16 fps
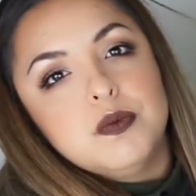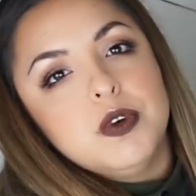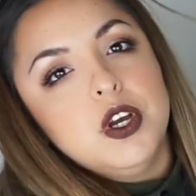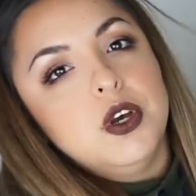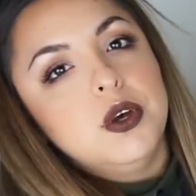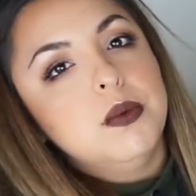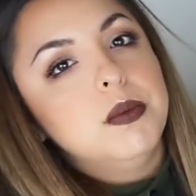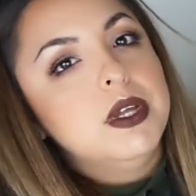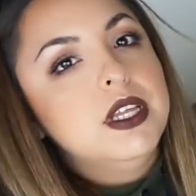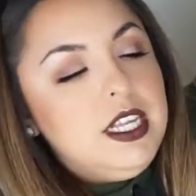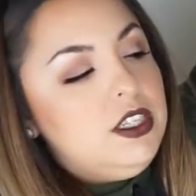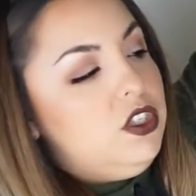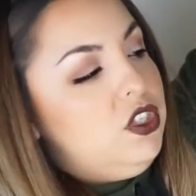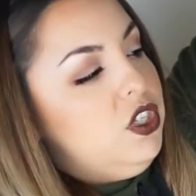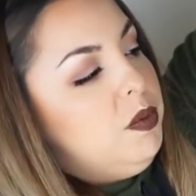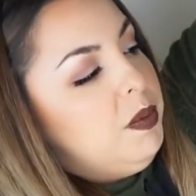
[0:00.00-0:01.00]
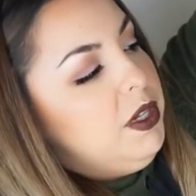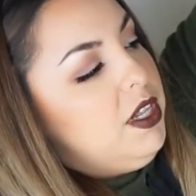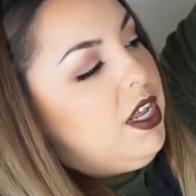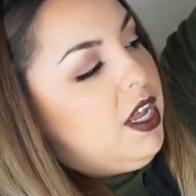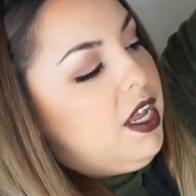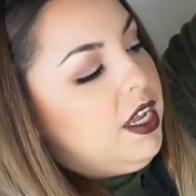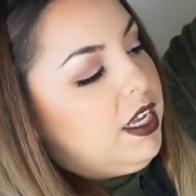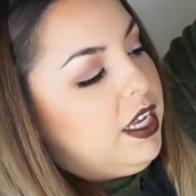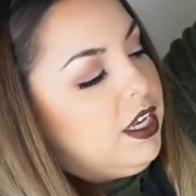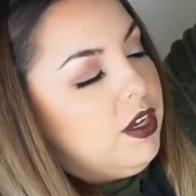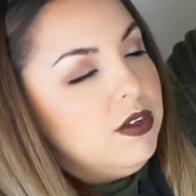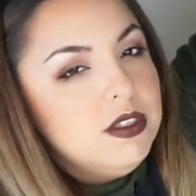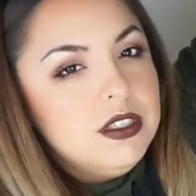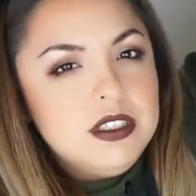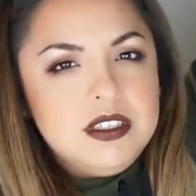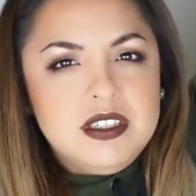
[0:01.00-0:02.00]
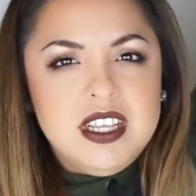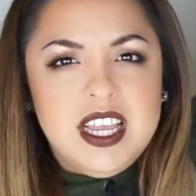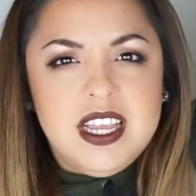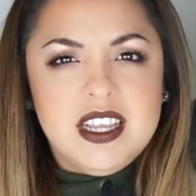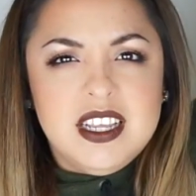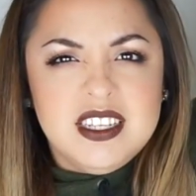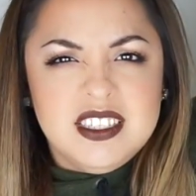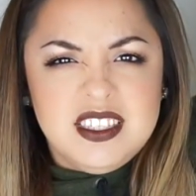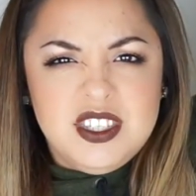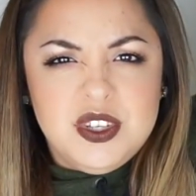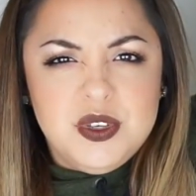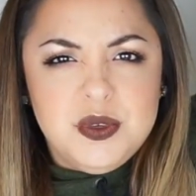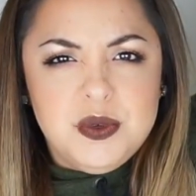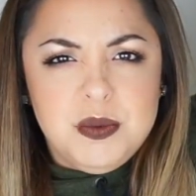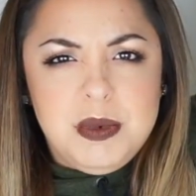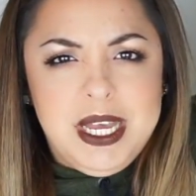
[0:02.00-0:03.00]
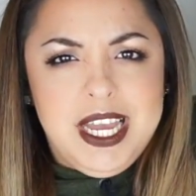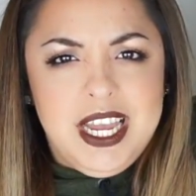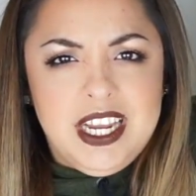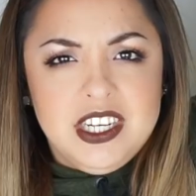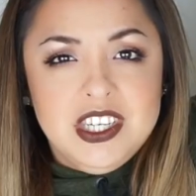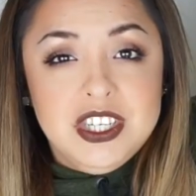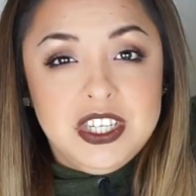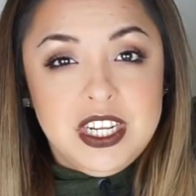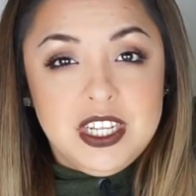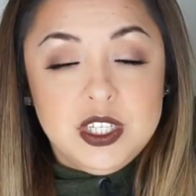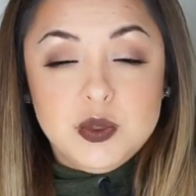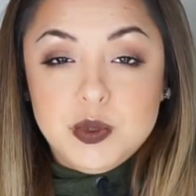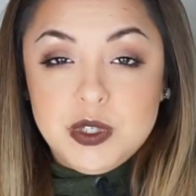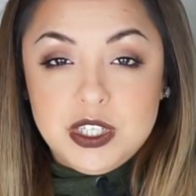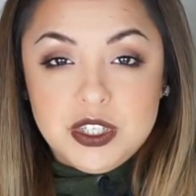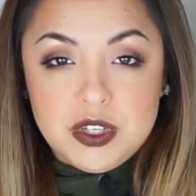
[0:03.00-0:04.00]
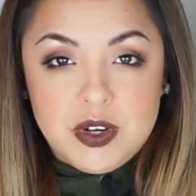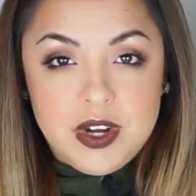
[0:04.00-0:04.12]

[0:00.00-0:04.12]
robe. It's super long. It goes like to my shins, which is